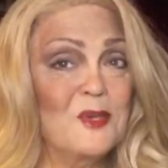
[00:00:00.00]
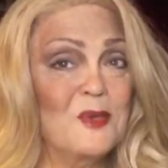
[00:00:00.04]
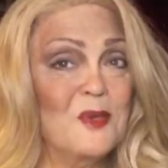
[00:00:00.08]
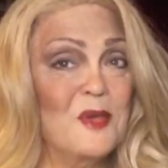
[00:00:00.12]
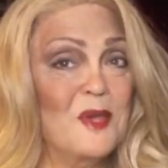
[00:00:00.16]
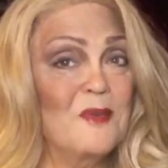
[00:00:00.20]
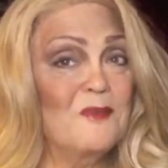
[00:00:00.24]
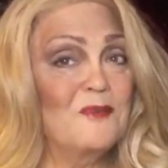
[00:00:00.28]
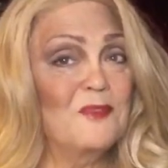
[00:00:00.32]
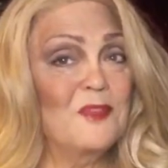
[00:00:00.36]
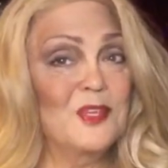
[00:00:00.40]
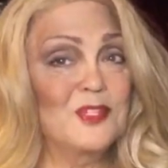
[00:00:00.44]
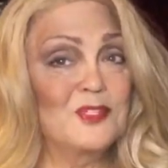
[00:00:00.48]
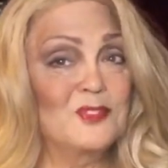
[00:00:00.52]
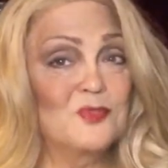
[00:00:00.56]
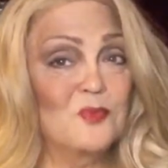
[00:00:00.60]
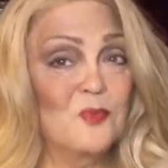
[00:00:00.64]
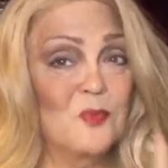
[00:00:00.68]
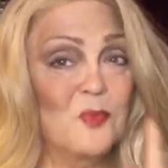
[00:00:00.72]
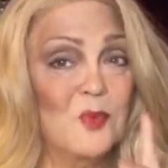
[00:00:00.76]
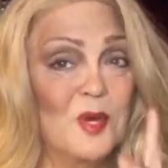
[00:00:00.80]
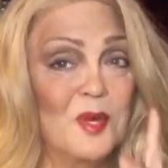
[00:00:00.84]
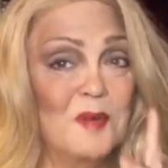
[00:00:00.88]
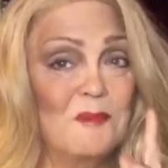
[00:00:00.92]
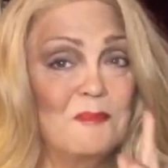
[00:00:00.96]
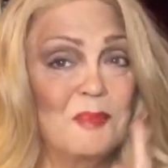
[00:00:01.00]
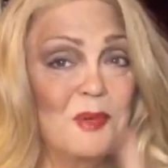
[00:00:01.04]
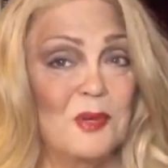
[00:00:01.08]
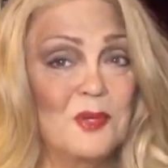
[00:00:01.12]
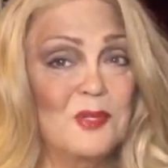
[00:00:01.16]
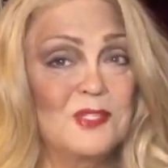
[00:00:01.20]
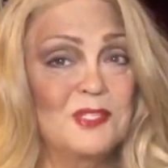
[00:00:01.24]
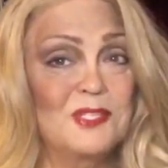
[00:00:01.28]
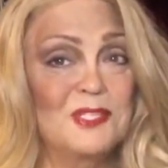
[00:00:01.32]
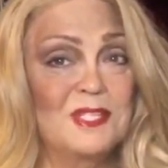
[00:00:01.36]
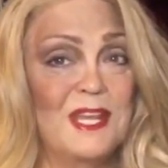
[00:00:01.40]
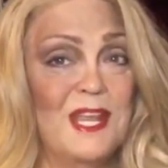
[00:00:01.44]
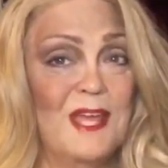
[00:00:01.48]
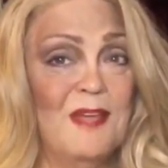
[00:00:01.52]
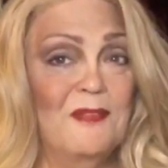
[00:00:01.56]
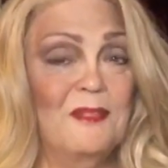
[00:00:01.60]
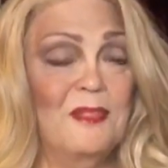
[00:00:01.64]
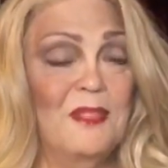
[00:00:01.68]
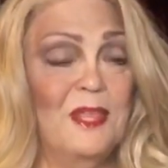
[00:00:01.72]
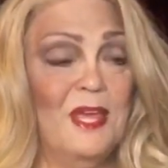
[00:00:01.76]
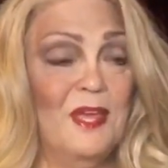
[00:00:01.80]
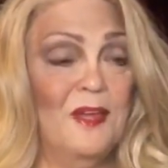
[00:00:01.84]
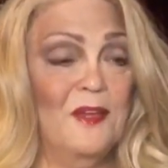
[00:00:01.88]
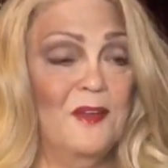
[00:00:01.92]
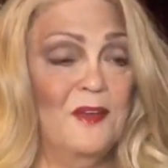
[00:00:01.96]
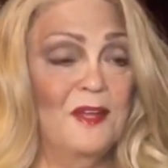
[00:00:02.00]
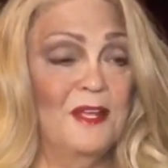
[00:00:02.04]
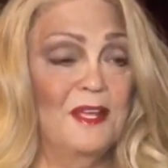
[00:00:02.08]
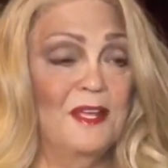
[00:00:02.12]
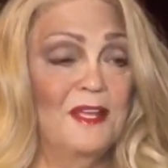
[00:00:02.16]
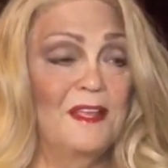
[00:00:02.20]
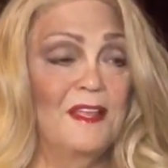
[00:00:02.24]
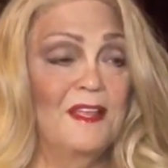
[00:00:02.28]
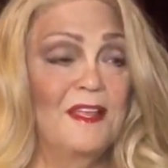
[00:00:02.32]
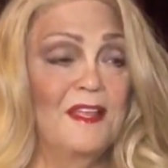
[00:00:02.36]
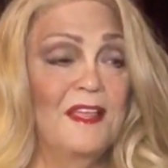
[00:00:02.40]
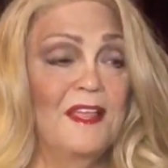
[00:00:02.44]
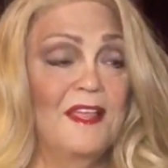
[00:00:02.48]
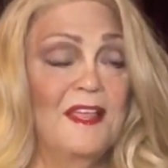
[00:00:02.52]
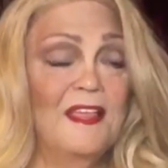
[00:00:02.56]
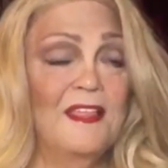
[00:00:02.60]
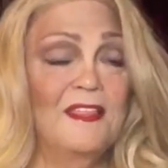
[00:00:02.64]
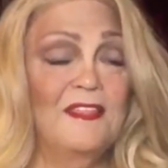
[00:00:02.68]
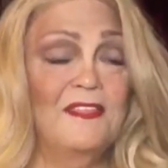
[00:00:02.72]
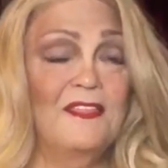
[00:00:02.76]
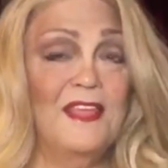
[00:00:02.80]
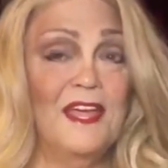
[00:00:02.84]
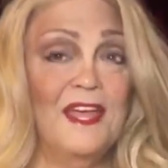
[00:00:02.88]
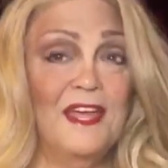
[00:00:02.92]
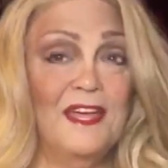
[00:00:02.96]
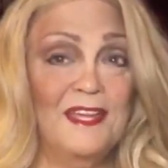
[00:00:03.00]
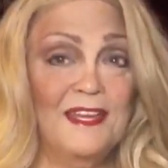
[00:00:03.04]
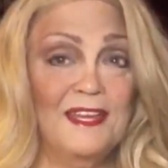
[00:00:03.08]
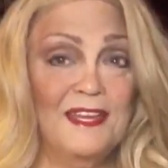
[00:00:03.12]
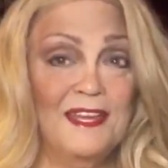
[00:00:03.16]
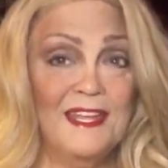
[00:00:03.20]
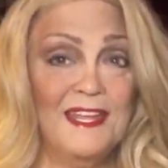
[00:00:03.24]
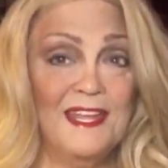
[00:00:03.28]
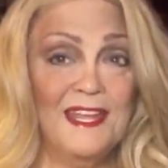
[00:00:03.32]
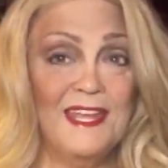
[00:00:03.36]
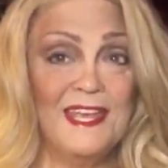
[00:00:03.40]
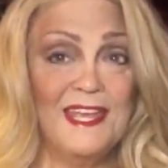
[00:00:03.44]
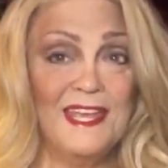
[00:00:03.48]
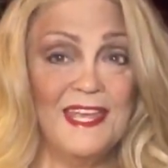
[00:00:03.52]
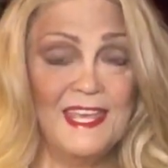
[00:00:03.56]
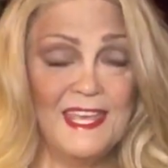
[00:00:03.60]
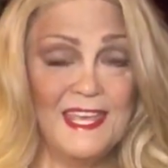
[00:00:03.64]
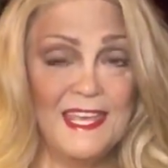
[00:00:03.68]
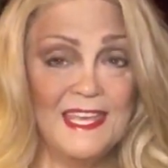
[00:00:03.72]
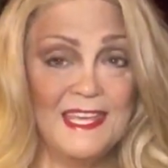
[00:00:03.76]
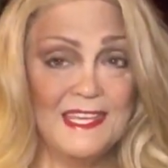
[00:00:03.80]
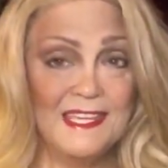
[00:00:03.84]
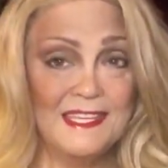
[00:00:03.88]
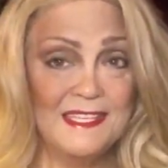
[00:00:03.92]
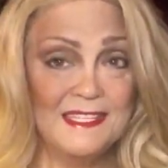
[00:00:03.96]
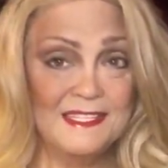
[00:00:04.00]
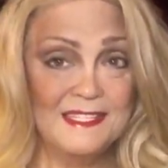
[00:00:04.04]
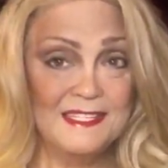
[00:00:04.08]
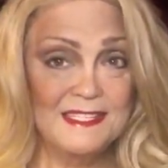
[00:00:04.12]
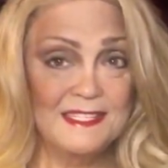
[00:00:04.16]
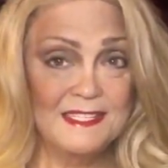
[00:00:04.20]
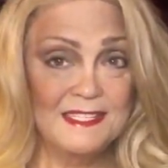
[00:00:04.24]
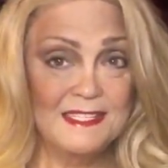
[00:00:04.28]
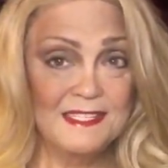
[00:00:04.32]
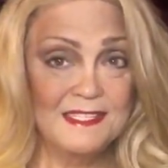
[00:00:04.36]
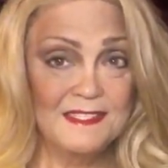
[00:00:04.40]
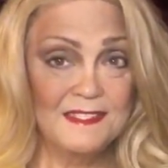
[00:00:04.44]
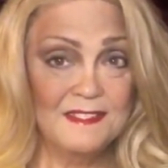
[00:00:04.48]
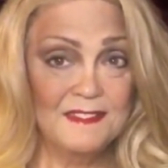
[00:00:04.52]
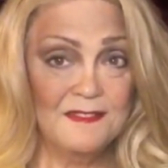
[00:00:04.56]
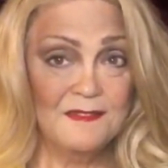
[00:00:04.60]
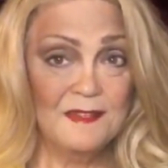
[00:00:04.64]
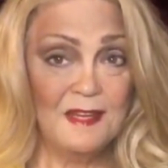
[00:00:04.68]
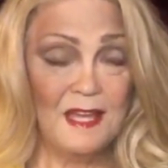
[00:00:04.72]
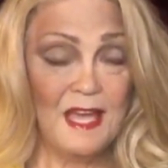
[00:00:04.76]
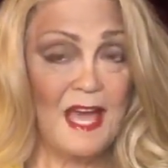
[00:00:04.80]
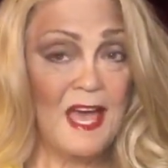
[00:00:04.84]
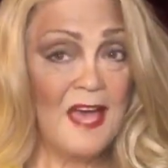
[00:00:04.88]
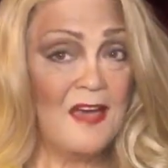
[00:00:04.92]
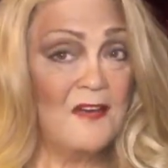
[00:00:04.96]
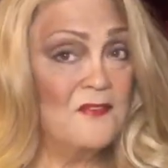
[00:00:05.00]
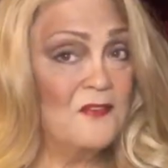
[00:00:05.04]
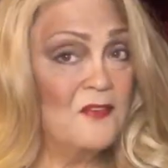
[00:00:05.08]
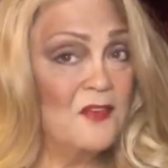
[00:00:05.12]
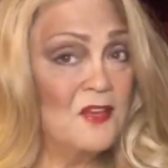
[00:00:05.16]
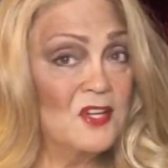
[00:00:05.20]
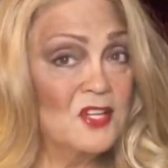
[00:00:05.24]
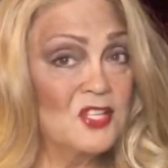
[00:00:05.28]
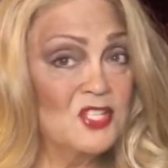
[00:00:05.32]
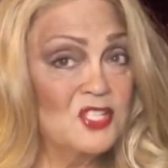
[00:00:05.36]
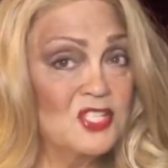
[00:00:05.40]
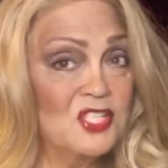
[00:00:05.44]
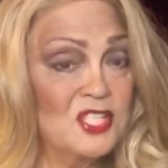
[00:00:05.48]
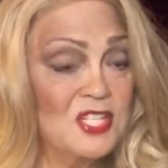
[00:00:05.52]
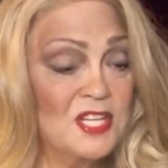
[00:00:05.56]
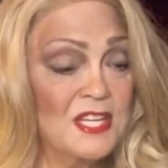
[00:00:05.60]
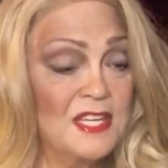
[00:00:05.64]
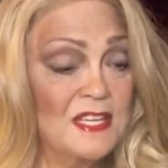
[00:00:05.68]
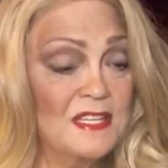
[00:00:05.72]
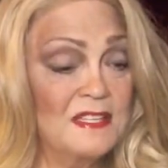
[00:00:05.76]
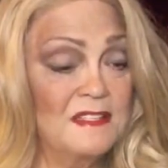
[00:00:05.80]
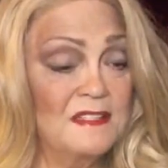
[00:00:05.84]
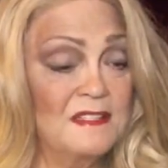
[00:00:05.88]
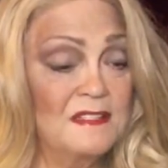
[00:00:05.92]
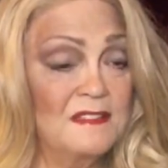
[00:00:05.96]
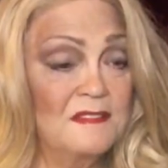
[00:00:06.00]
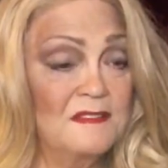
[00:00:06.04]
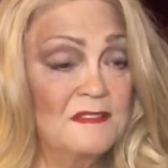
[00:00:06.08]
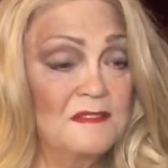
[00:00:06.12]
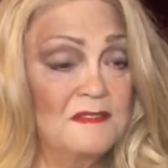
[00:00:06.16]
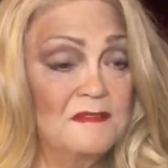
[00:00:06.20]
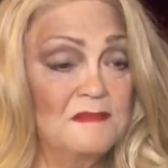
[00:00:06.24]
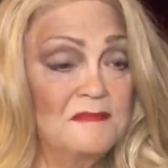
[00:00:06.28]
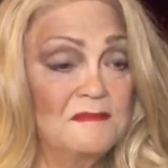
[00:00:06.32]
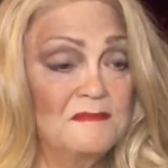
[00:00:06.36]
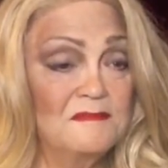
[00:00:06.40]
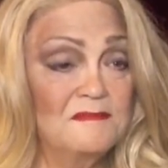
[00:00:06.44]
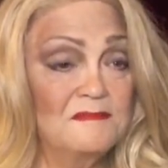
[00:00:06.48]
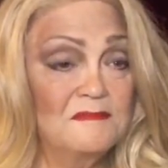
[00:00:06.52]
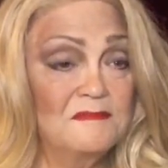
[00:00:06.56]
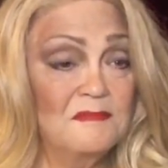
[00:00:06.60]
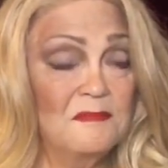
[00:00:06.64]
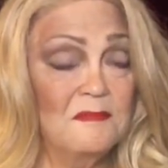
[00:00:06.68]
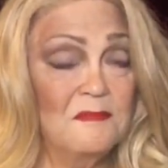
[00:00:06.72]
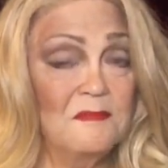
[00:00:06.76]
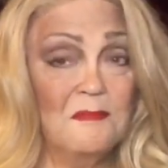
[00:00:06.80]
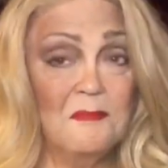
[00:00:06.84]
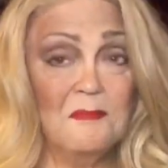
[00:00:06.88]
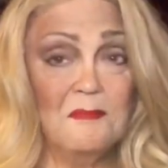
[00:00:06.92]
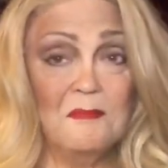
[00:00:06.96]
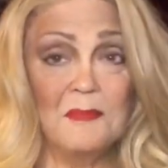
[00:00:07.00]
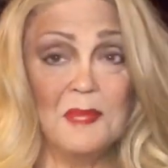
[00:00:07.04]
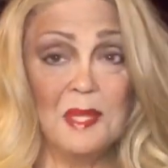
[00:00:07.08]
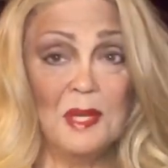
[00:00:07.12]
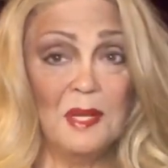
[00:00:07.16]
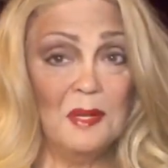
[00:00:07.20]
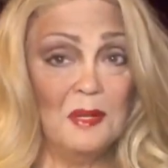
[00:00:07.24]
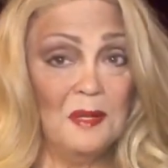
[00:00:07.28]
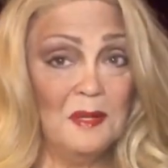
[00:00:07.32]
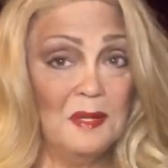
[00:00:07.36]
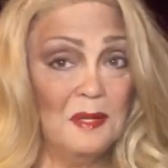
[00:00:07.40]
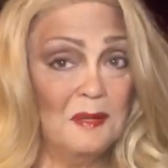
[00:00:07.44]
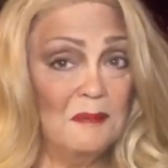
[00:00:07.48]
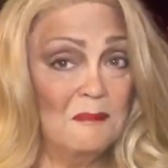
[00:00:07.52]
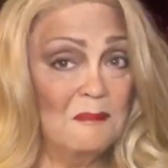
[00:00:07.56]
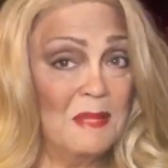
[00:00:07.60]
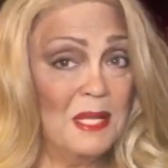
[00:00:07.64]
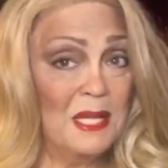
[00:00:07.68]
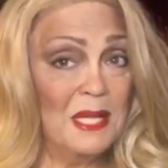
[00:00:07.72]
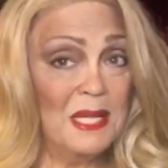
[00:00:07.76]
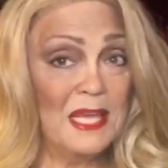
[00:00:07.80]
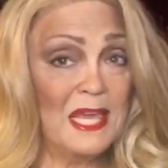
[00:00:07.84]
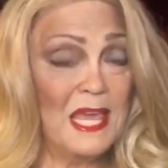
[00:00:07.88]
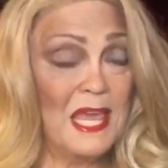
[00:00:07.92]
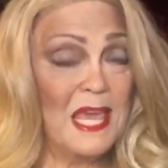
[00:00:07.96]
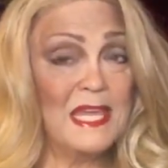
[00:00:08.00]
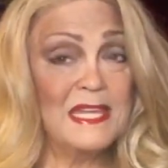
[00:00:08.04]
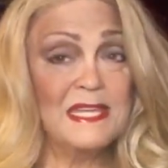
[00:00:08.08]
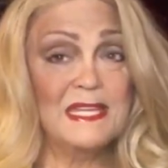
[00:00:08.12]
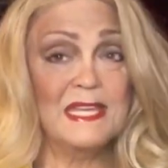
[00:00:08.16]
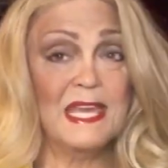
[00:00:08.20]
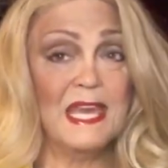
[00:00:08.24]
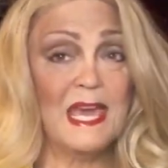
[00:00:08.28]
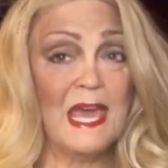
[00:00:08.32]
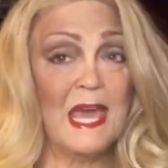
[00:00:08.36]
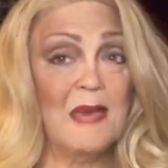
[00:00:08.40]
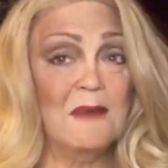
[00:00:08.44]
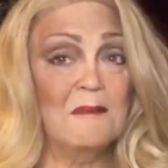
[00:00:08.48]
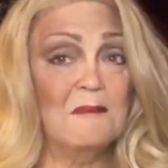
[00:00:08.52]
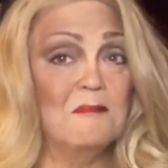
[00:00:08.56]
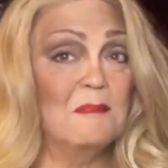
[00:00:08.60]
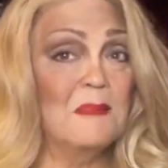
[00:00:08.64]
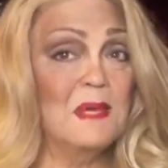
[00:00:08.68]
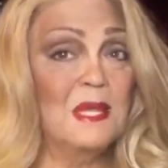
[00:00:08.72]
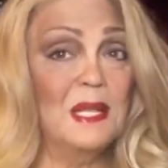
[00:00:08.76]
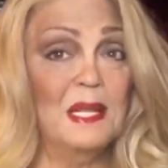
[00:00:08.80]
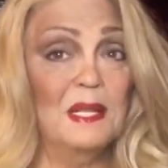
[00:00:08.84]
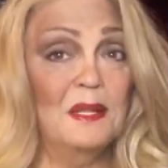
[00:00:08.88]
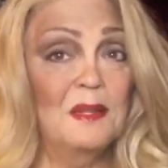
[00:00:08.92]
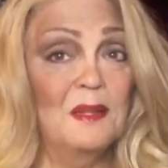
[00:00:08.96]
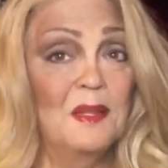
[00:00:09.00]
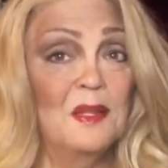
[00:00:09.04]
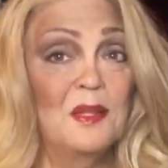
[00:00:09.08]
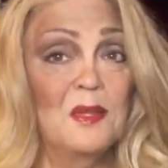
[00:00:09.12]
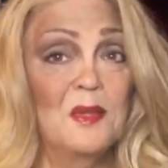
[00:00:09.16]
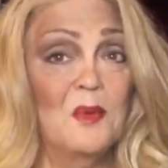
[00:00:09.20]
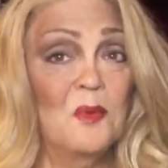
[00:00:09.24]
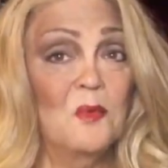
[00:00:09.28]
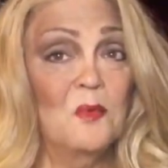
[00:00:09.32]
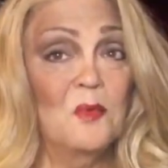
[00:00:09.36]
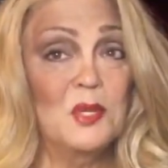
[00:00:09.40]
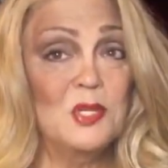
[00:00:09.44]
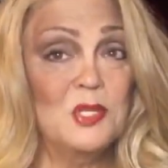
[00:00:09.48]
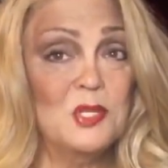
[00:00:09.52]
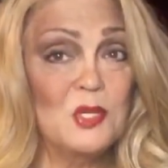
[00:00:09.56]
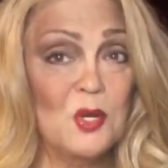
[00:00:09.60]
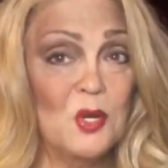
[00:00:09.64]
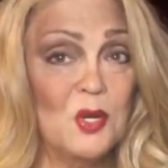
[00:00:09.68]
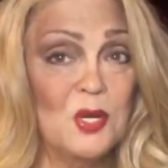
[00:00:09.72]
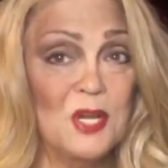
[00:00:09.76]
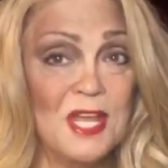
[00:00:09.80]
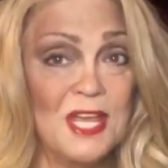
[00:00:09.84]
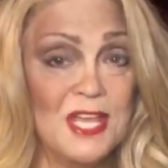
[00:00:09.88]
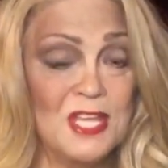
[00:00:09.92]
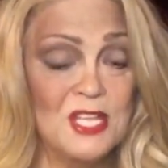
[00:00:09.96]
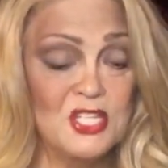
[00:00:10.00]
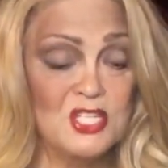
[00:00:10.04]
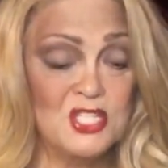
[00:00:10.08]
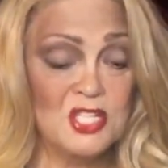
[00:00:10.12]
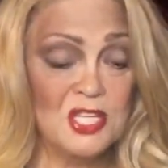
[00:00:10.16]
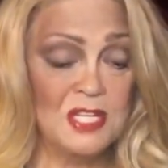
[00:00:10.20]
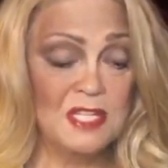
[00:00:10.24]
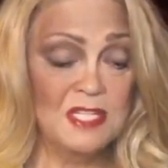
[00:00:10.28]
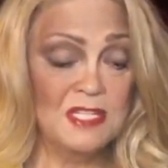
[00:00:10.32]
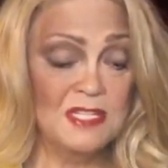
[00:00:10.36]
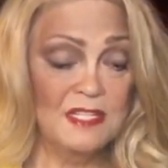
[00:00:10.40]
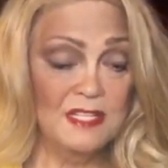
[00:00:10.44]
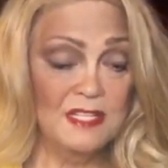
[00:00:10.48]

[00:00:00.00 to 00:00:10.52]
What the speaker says: if there's one person out there that is high-functioning, mentally handicapped, mental retardation,